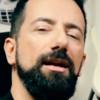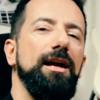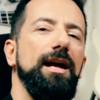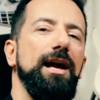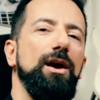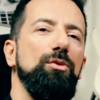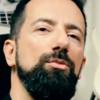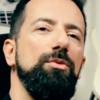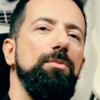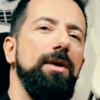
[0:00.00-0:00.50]
and
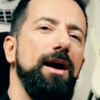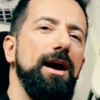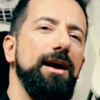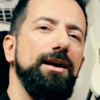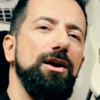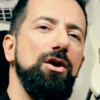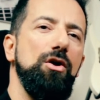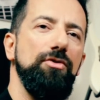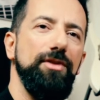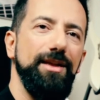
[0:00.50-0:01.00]
we'll be back
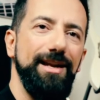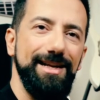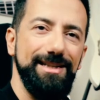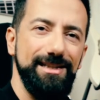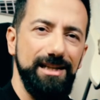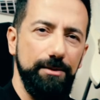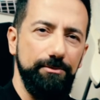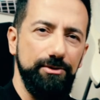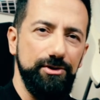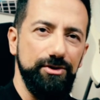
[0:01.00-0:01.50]
on the next
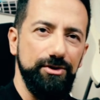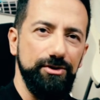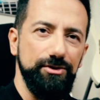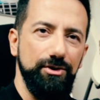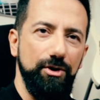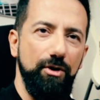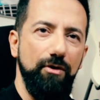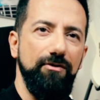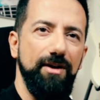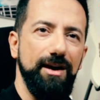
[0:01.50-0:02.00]
episode
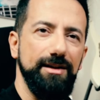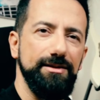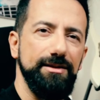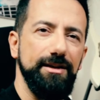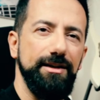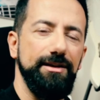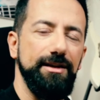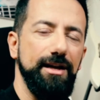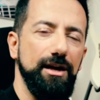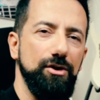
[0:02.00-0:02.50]
of Ask the
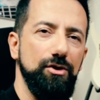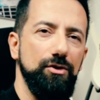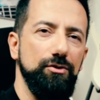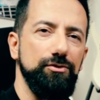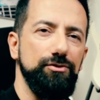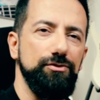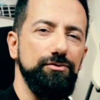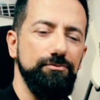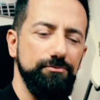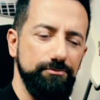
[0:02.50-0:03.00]
Guitar
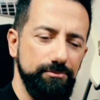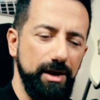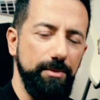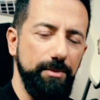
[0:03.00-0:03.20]
Coach. Bye